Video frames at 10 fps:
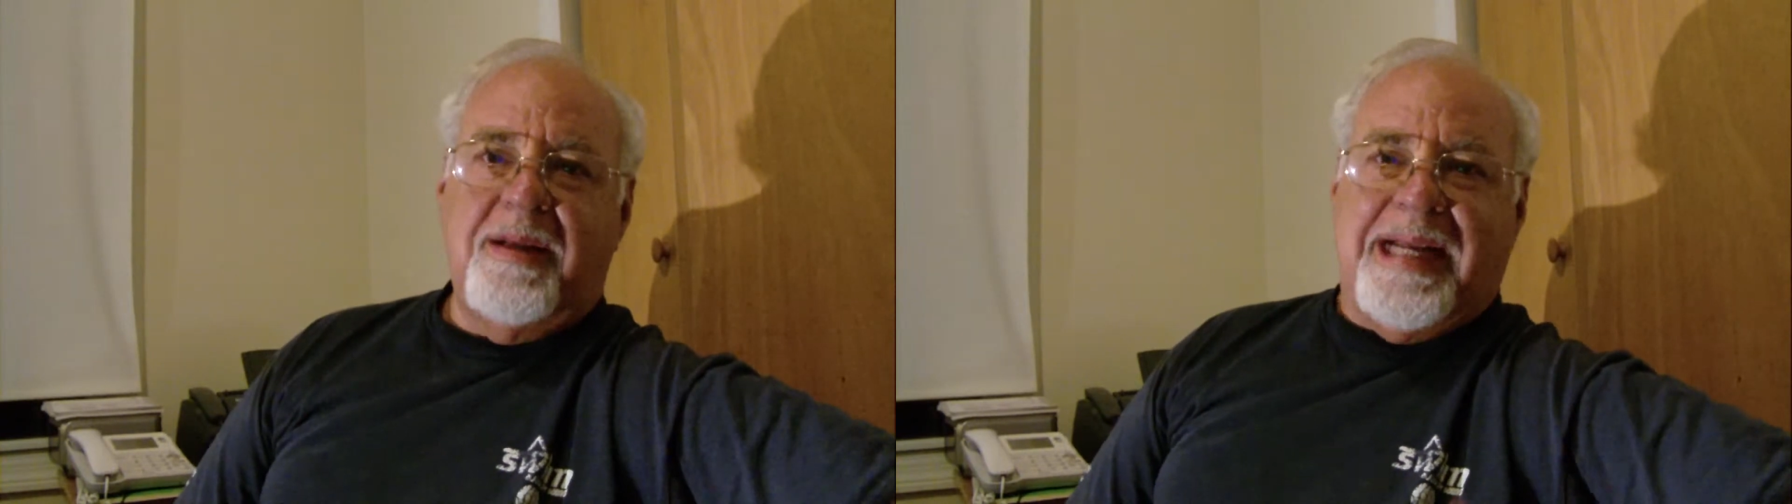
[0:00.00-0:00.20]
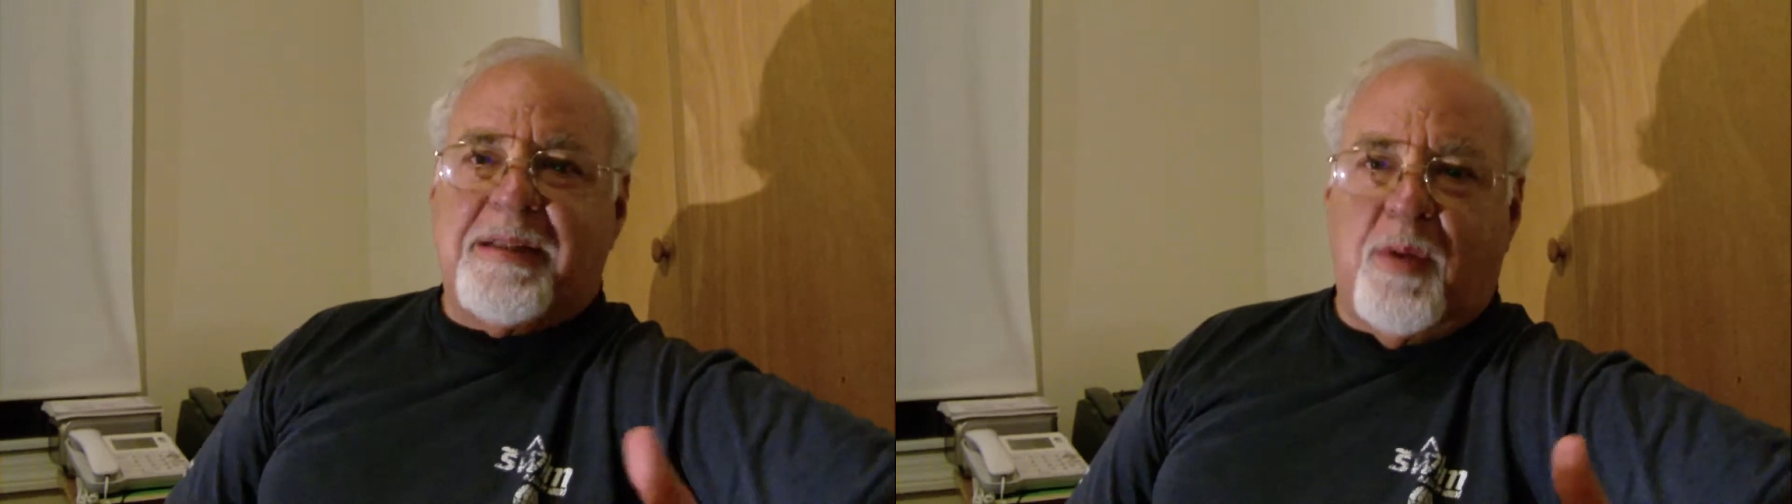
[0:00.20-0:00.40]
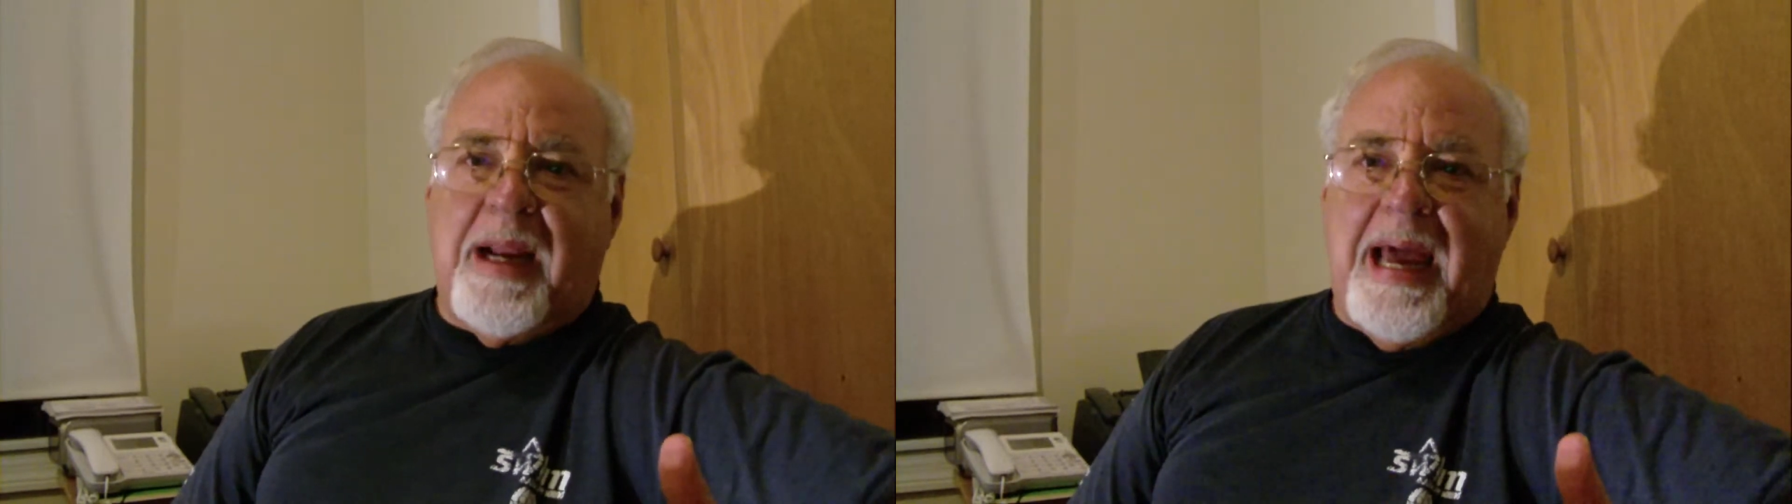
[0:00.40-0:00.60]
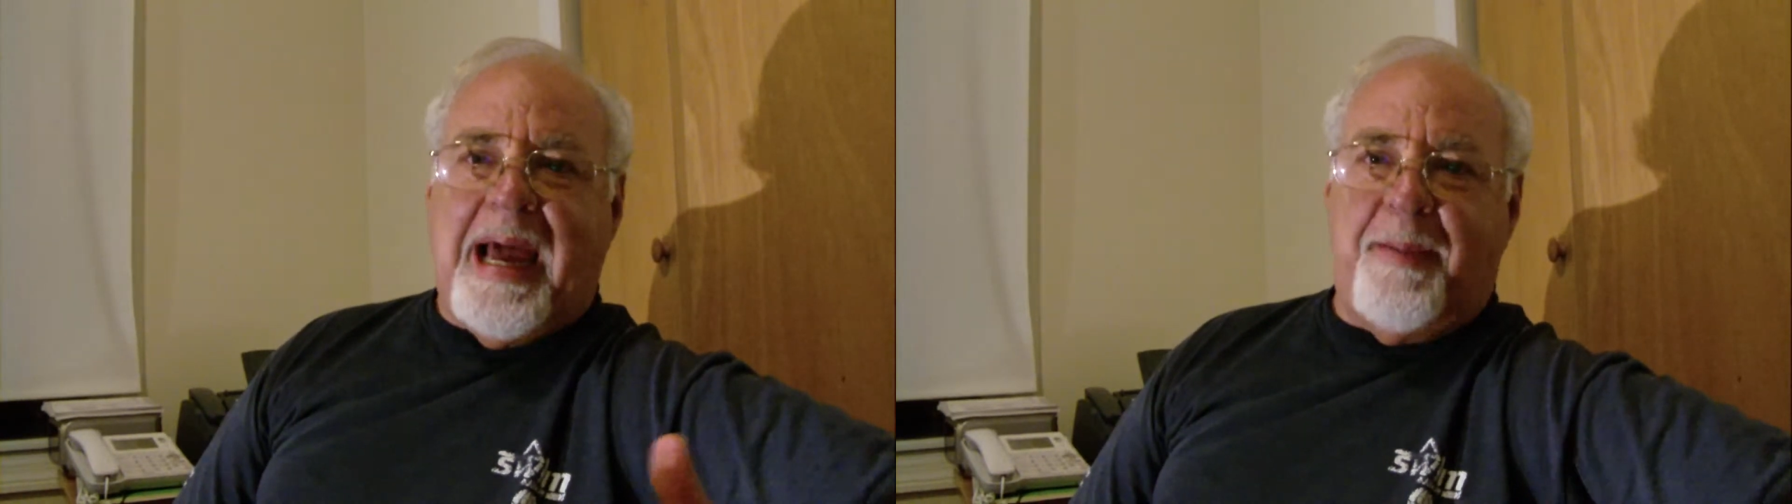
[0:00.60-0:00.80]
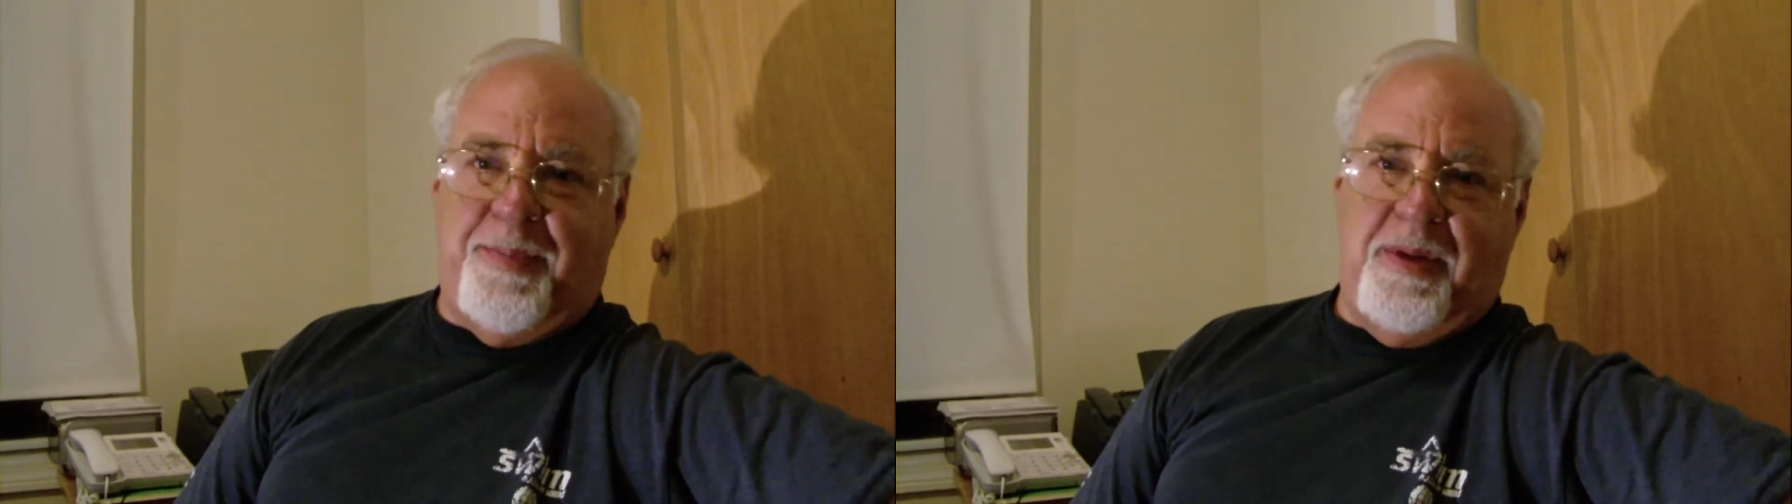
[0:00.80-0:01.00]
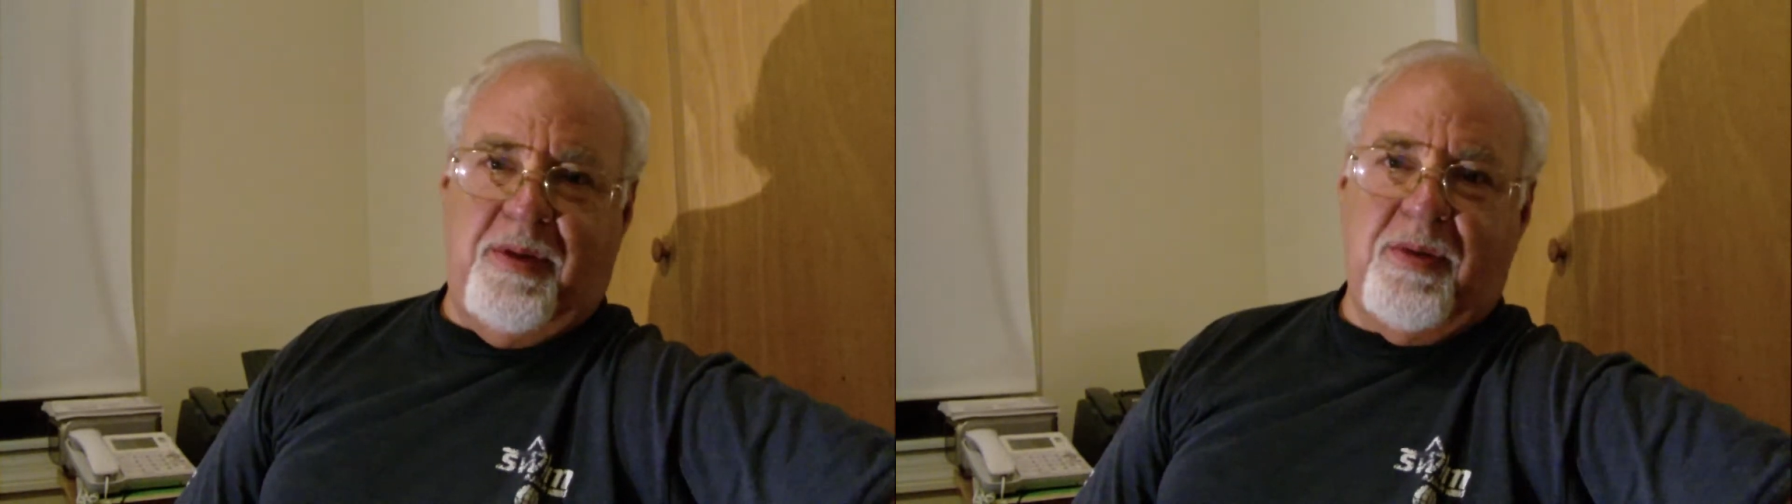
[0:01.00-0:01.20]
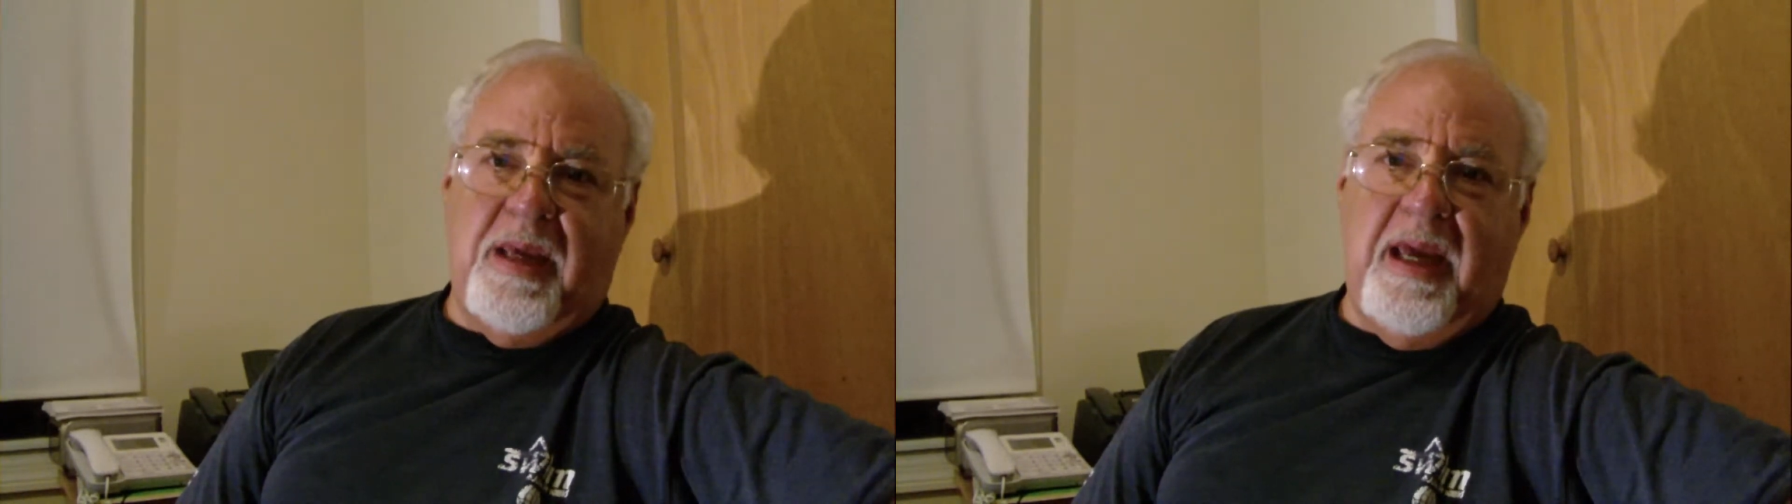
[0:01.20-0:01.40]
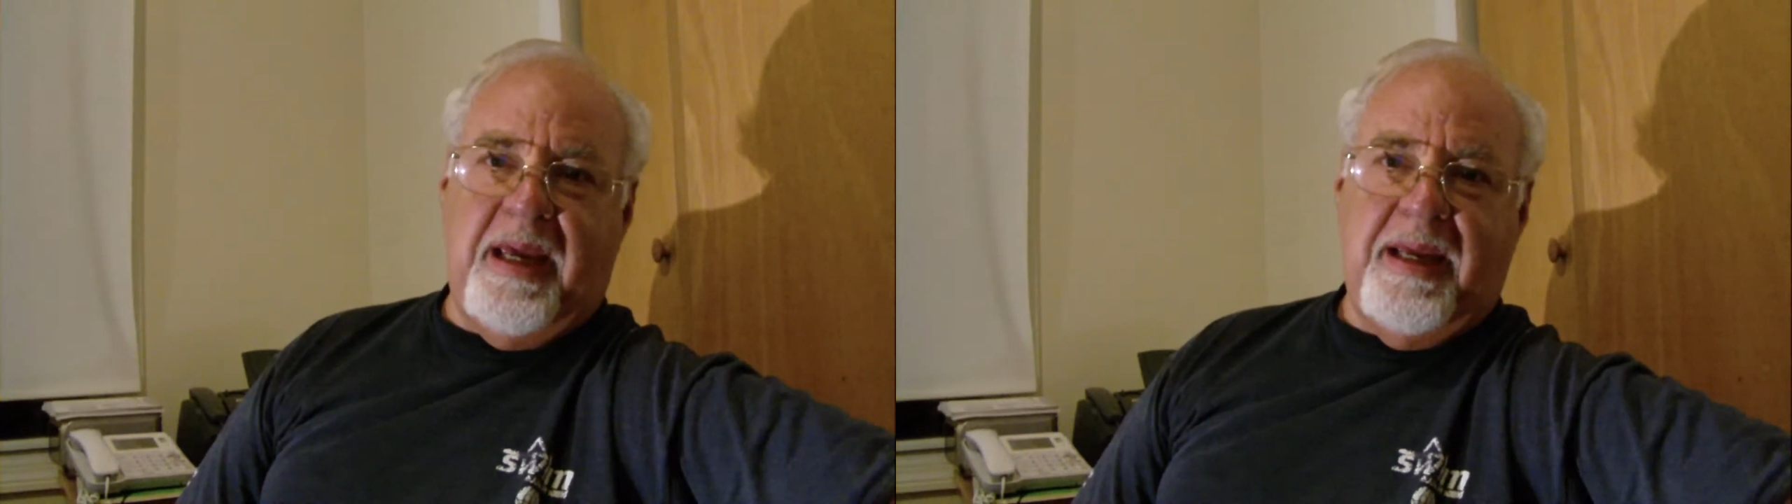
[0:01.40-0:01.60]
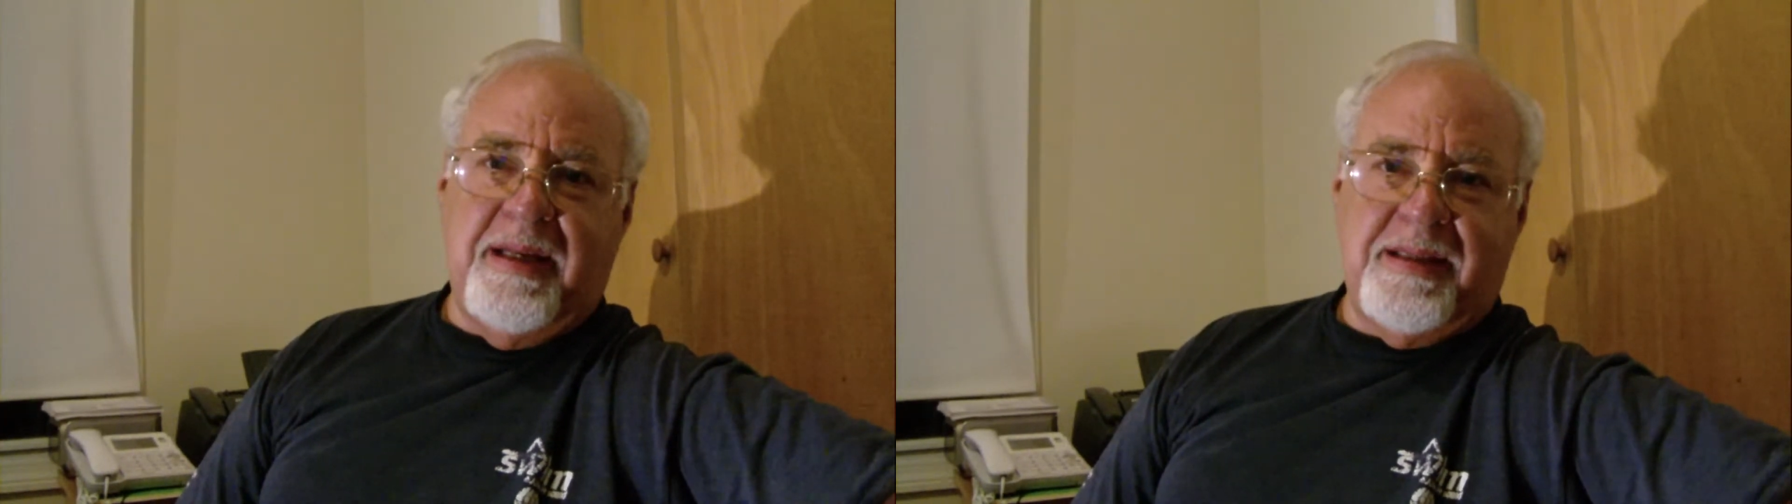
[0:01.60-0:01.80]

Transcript: that's what happened, okay?